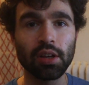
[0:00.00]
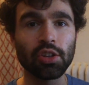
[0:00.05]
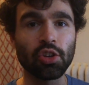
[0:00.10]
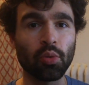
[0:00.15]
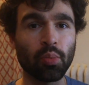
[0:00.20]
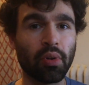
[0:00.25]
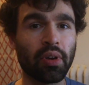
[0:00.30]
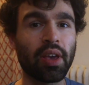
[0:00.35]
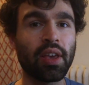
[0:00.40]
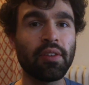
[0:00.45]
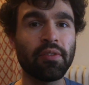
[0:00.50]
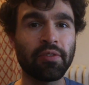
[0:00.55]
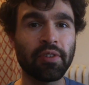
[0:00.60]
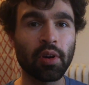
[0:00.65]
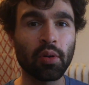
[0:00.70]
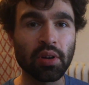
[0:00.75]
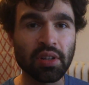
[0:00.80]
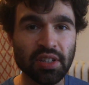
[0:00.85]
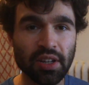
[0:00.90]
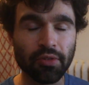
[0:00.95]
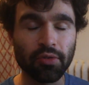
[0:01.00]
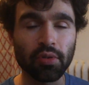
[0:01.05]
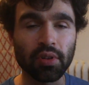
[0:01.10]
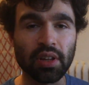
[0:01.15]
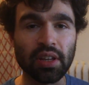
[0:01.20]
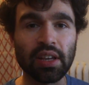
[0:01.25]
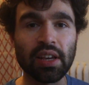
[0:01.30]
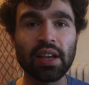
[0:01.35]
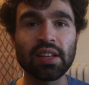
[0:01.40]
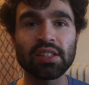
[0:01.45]
you'll behave very
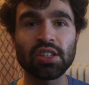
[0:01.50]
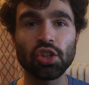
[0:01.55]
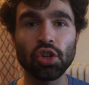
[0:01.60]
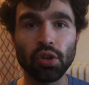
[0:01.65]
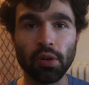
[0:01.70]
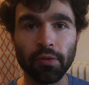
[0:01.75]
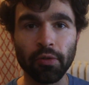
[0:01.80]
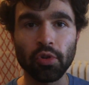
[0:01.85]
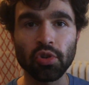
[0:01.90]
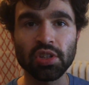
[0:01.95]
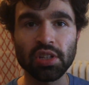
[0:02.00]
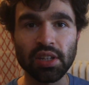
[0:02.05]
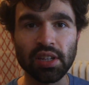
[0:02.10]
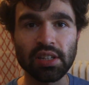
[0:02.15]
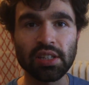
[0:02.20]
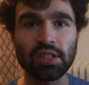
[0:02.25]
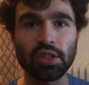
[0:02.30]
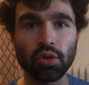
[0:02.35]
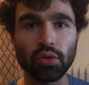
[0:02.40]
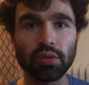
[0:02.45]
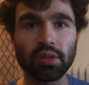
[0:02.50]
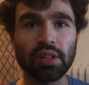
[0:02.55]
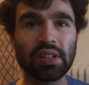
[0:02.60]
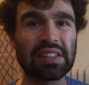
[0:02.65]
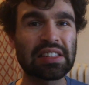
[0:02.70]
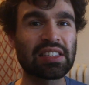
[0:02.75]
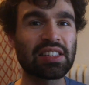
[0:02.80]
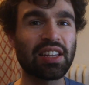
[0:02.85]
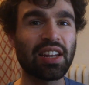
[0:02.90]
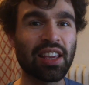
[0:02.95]
differently as a university student
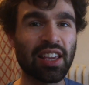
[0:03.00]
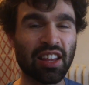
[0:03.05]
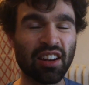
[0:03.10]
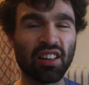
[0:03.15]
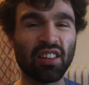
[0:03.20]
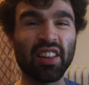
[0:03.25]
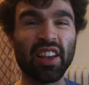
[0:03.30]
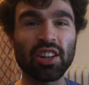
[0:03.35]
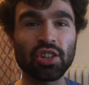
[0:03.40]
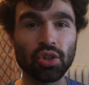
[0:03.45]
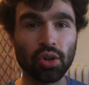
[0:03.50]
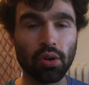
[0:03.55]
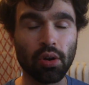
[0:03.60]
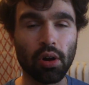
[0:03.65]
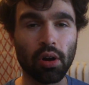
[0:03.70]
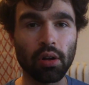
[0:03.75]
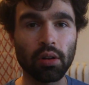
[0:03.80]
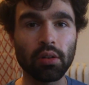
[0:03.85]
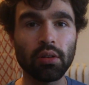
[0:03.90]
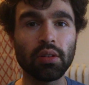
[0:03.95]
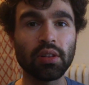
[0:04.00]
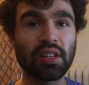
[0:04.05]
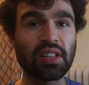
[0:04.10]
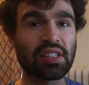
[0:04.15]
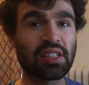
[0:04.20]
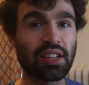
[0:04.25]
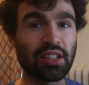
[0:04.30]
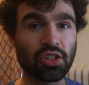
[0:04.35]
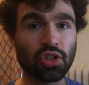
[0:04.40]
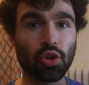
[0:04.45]
sitting in the lecture hall
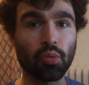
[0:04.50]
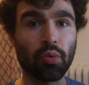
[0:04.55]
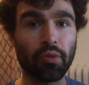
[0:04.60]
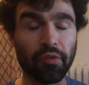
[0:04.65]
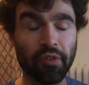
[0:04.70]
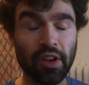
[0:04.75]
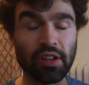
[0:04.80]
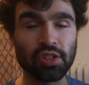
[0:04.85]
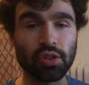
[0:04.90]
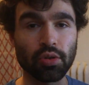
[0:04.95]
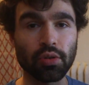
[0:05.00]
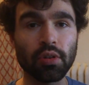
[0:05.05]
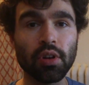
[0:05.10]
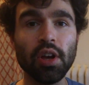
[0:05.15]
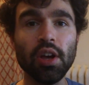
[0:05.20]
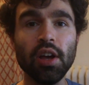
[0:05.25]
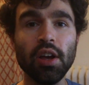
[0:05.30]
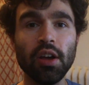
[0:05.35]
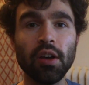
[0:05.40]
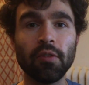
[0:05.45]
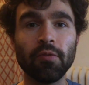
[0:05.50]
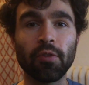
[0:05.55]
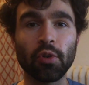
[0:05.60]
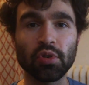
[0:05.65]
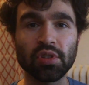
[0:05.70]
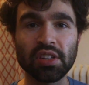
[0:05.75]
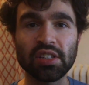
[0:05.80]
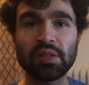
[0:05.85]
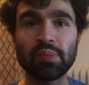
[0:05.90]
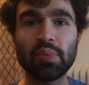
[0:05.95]
listening to your professor
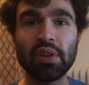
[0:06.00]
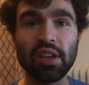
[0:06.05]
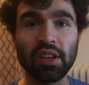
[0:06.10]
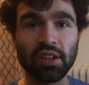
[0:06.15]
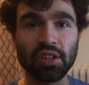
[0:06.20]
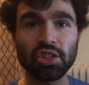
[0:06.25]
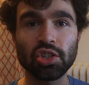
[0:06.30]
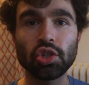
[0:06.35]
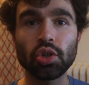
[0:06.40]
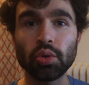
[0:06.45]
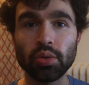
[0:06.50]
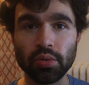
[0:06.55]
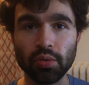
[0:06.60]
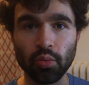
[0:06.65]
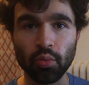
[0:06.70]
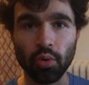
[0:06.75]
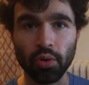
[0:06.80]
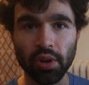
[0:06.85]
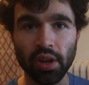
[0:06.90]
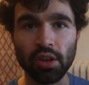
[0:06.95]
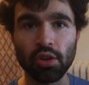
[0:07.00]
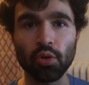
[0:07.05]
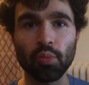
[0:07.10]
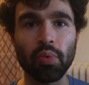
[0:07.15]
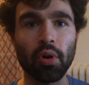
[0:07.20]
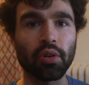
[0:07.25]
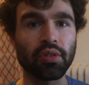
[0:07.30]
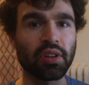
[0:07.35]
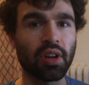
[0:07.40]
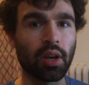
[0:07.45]
versus being a student working your
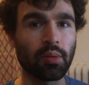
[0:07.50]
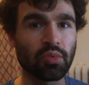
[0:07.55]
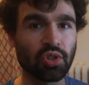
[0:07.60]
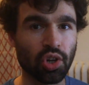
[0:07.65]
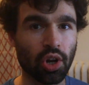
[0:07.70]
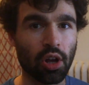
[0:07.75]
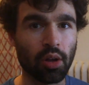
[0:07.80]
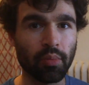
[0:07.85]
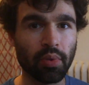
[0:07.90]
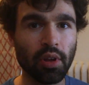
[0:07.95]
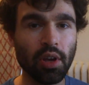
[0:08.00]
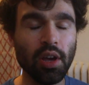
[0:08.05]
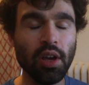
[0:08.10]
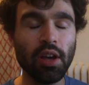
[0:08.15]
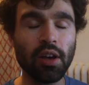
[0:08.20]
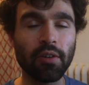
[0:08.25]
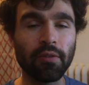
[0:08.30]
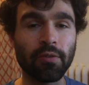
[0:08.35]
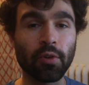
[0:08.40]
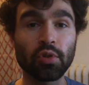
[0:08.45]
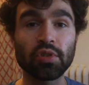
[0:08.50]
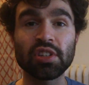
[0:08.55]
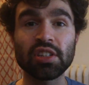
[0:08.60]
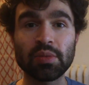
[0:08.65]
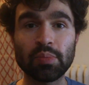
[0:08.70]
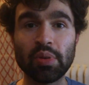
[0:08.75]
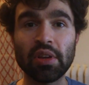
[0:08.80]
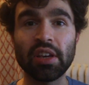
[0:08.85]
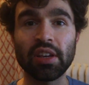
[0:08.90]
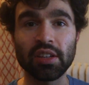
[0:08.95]
part-time job
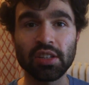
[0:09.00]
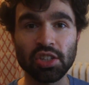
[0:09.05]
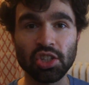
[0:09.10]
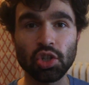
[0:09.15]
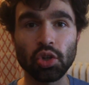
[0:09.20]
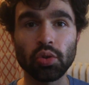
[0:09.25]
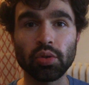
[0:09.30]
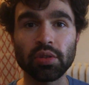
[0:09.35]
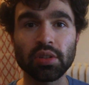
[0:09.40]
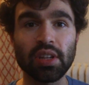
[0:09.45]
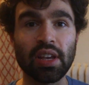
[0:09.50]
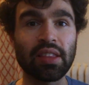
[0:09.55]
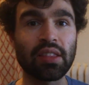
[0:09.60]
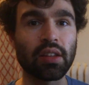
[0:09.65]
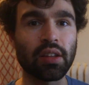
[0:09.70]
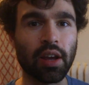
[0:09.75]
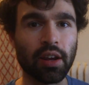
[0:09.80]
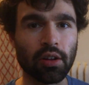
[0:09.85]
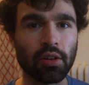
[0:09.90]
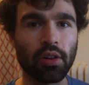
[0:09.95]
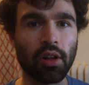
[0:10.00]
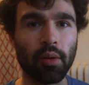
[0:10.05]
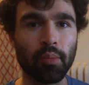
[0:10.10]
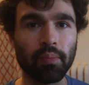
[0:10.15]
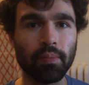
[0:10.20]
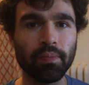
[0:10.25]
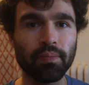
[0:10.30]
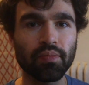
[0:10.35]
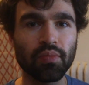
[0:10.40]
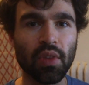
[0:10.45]
versus being a student in the
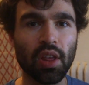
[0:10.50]
nightclub.